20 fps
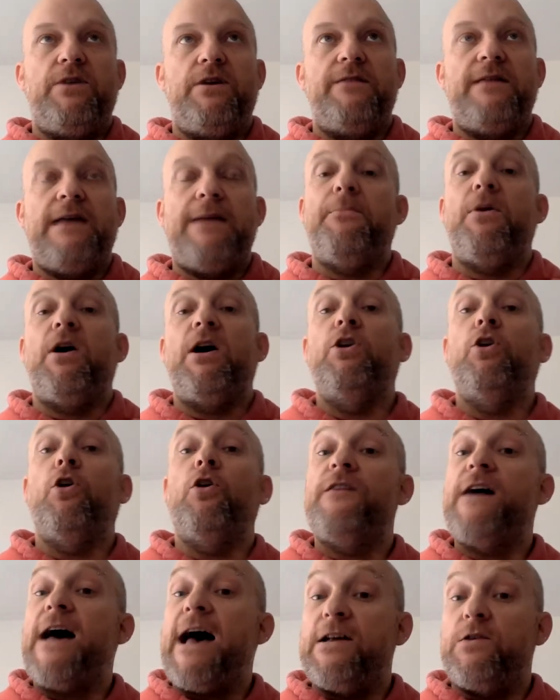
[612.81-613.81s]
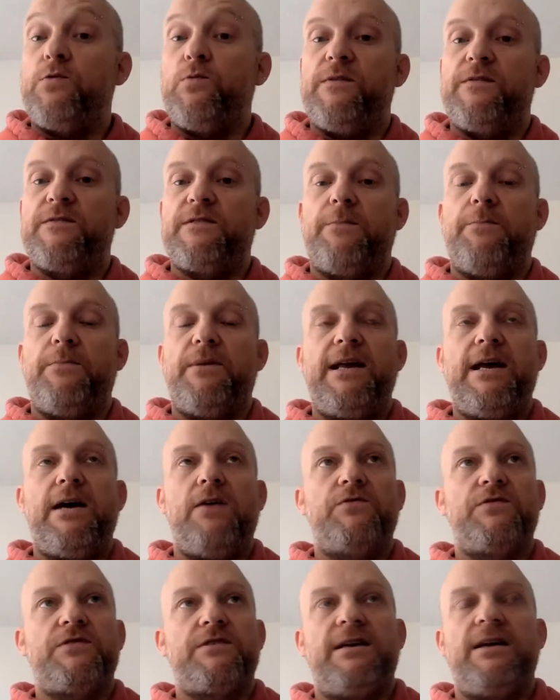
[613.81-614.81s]
that they might not have had with somebody
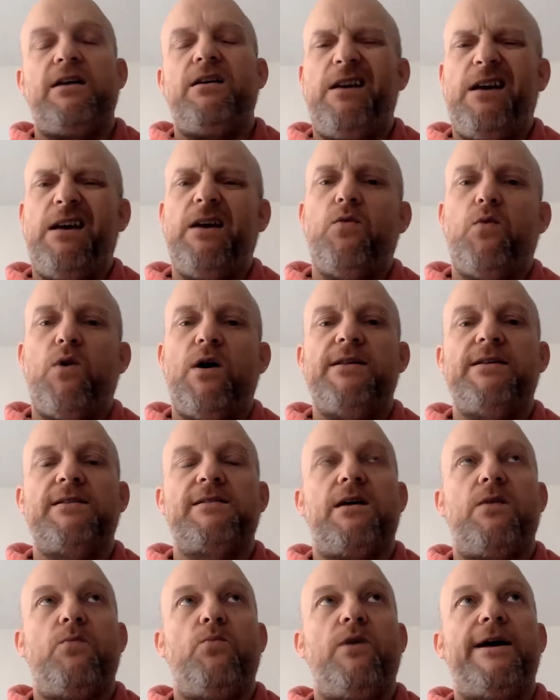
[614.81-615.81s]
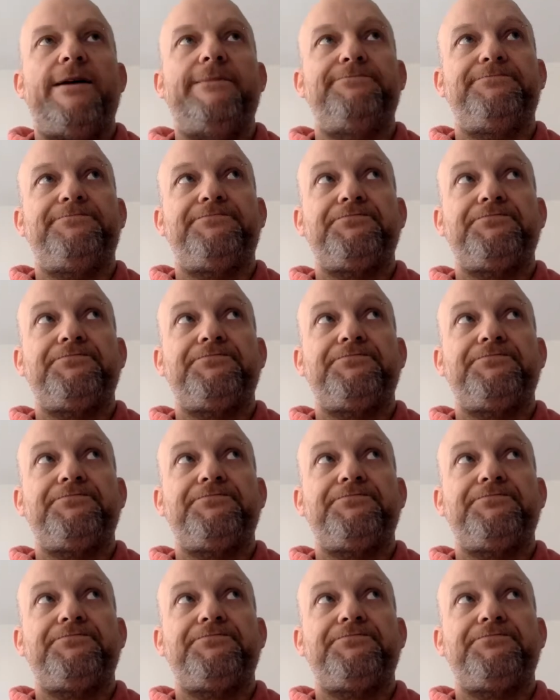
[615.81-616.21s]
else in quite the same way.